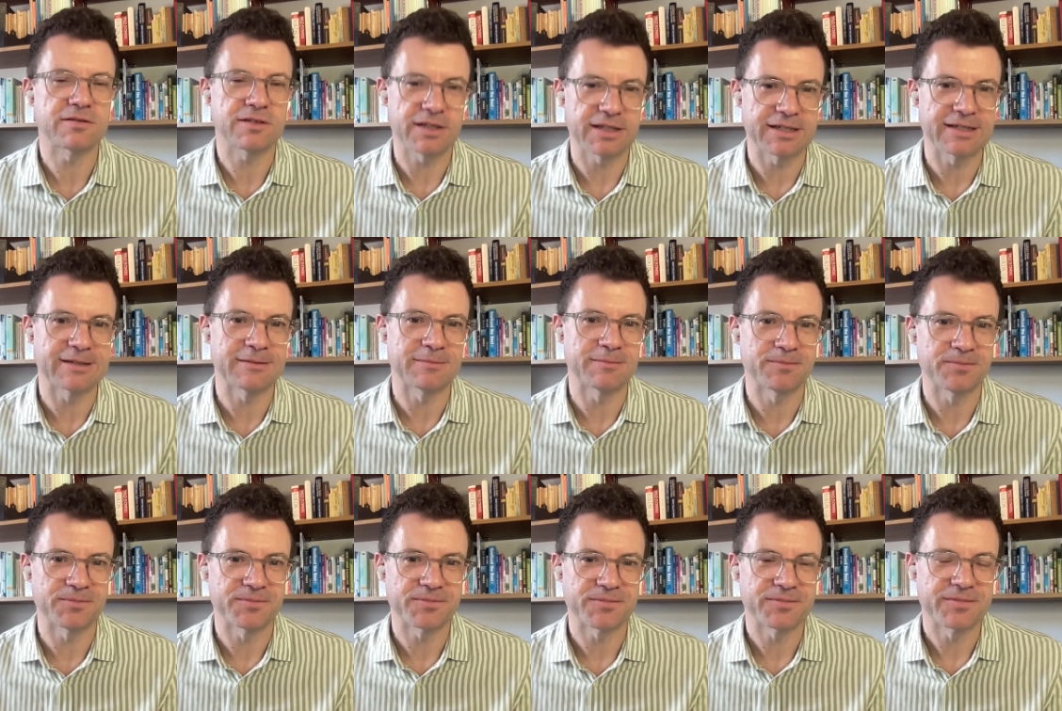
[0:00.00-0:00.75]

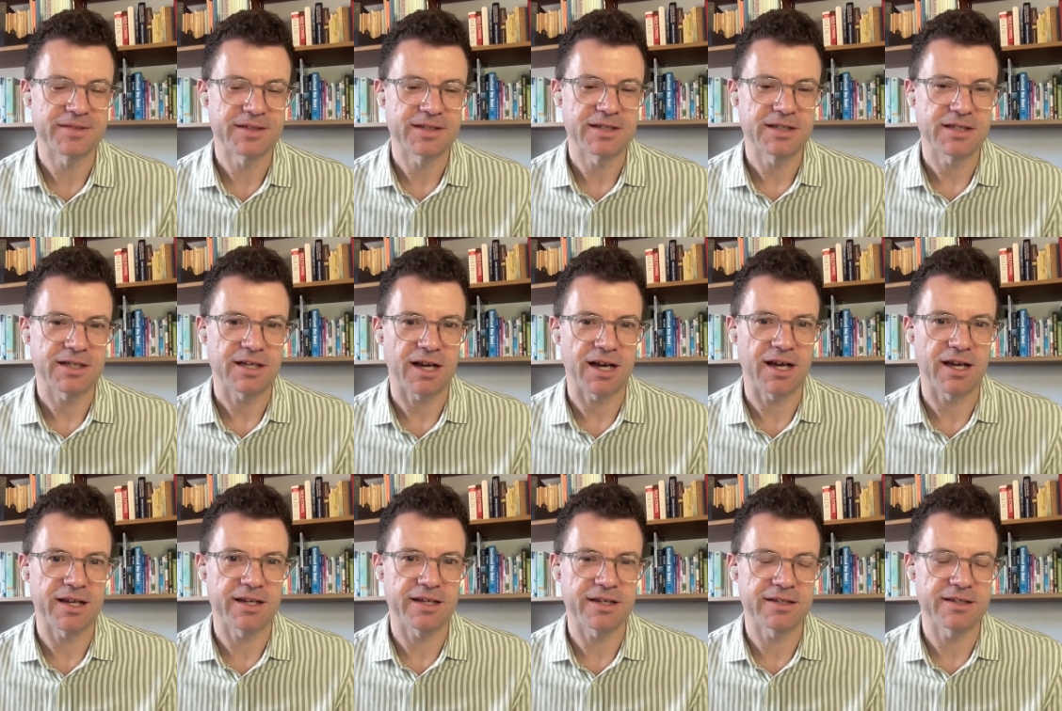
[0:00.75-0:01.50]

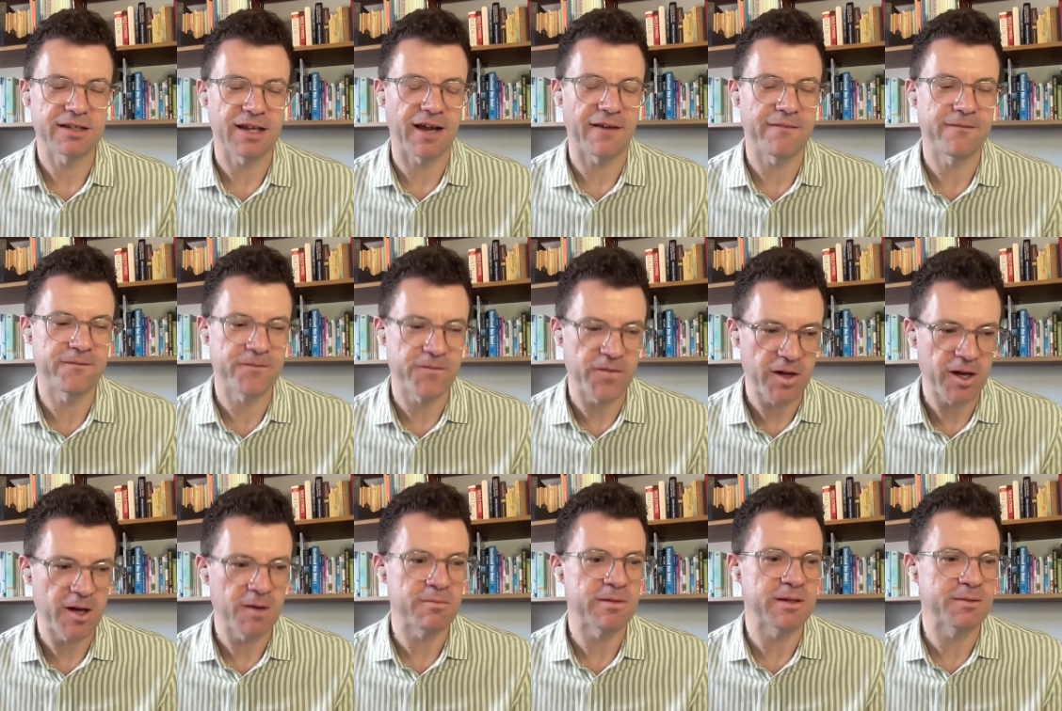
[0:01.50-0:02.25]
I
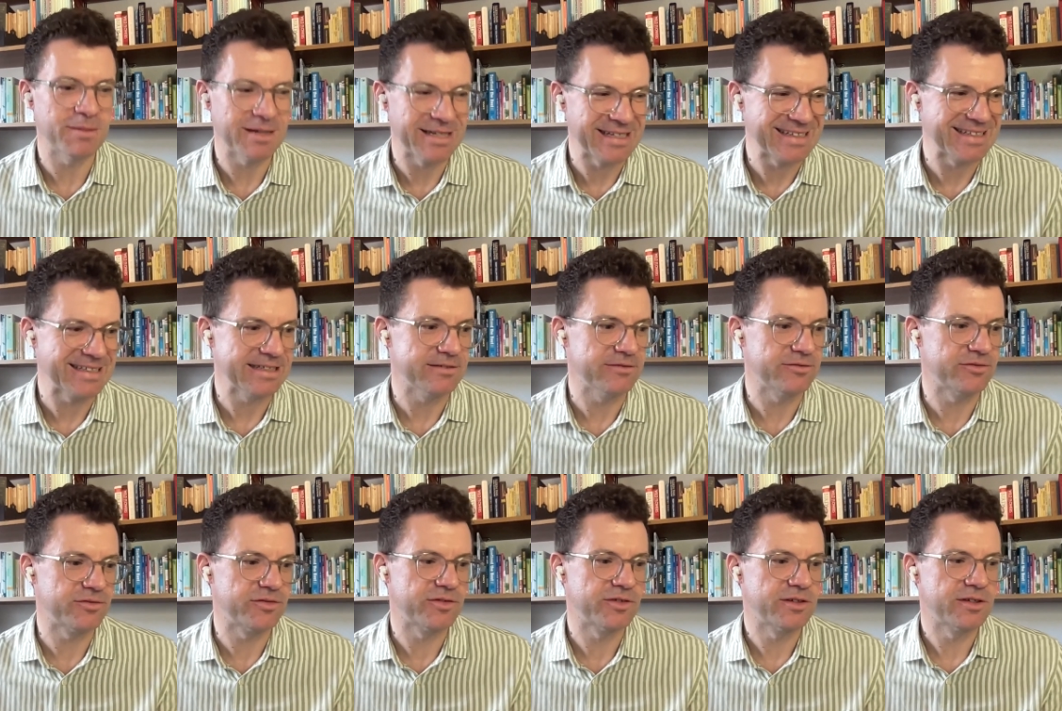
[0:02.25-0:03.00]
firmly
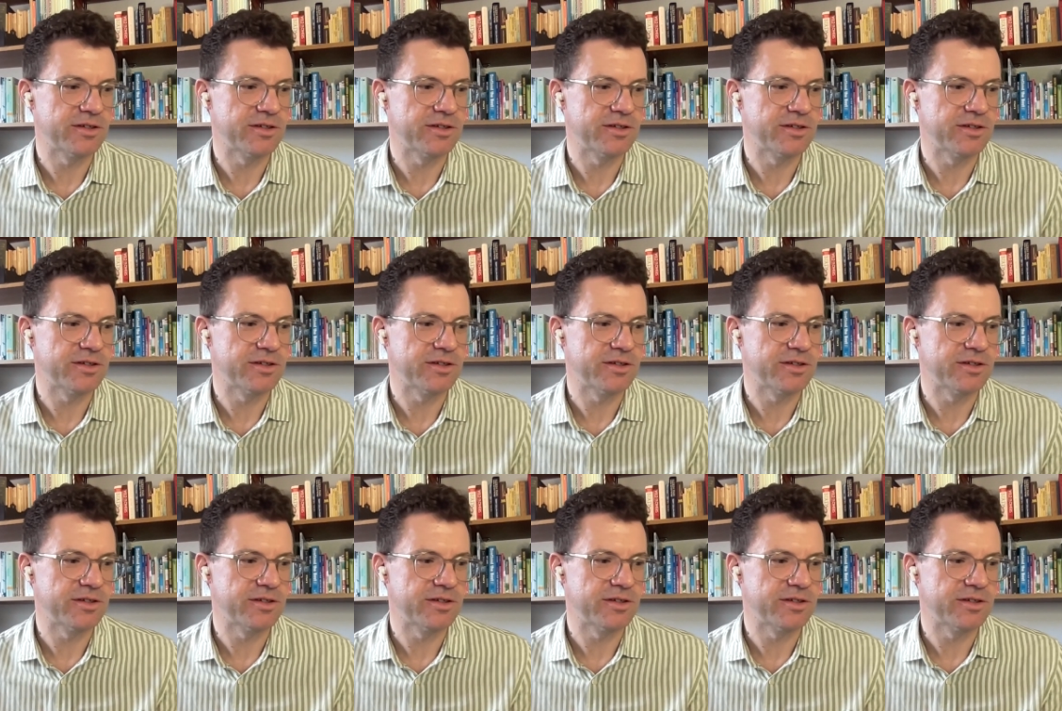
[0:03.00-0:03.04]
believe